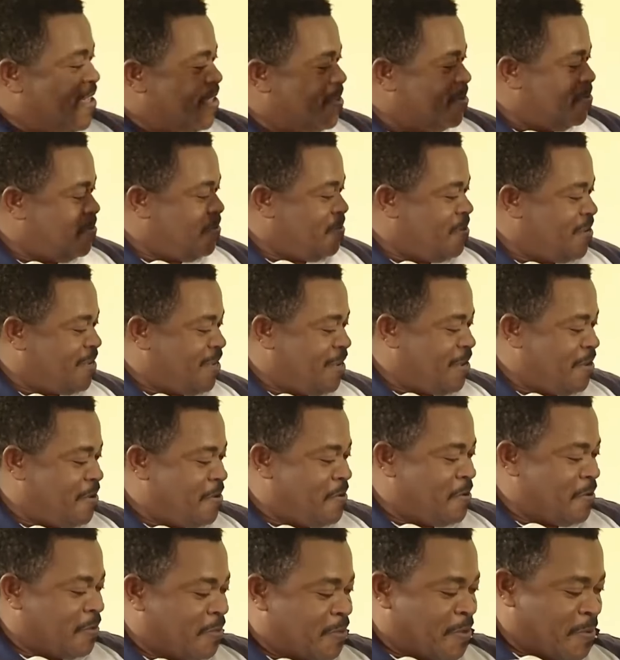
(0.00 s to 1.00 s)
You're looking
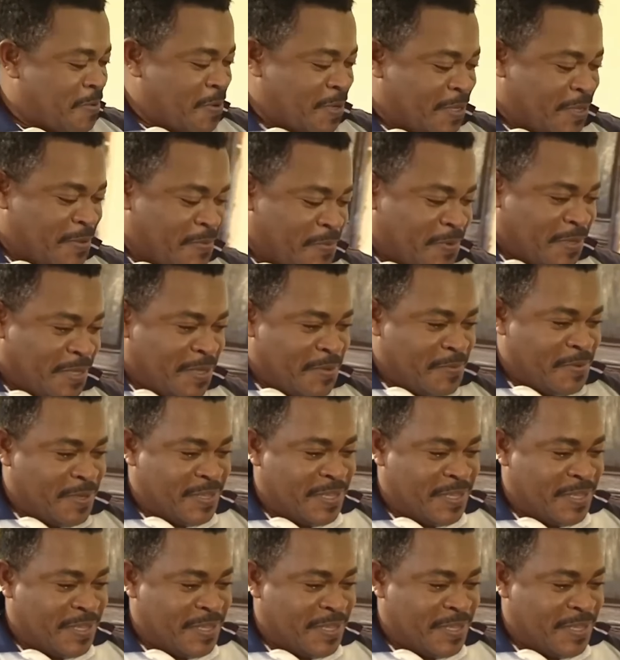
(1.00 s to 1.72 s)
good. Come on, give me, give